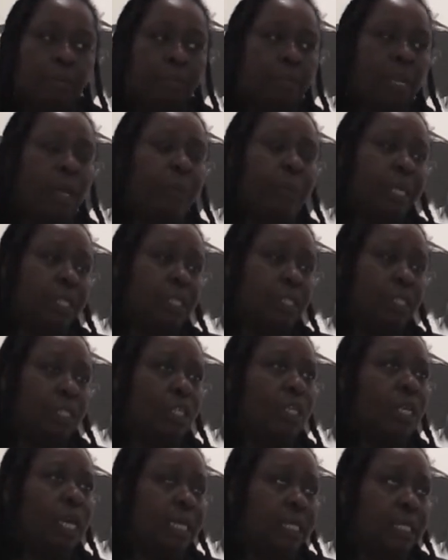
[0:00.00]
Then I went to the
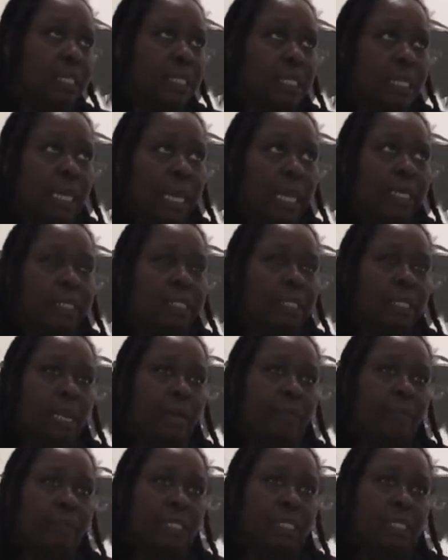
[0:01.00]
United States and
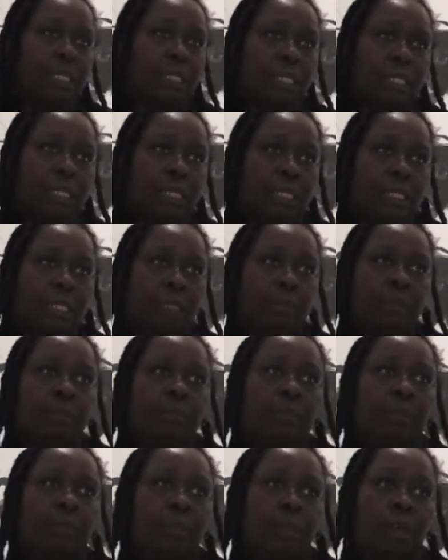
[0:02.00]
I visited
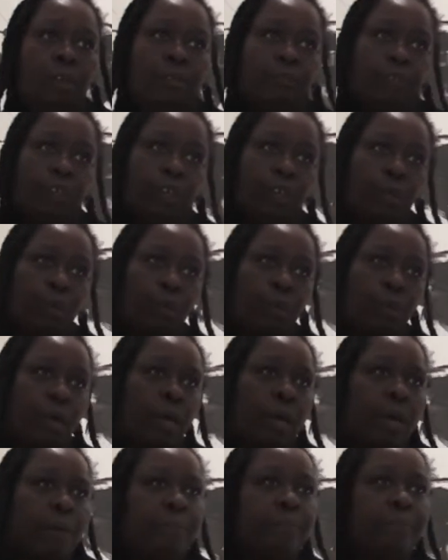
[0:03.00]
a few
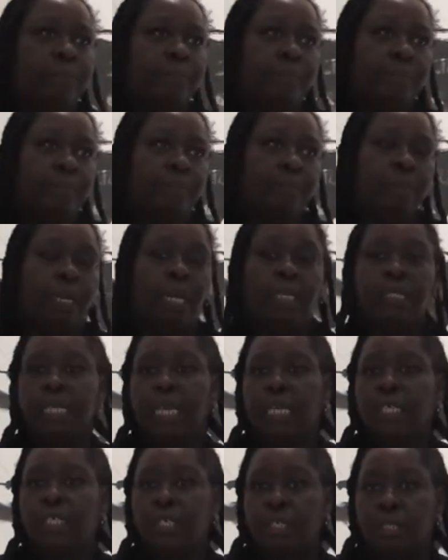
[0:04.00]

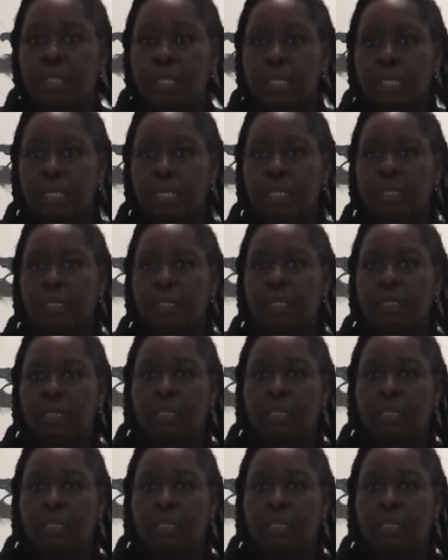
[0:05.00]
plantations in the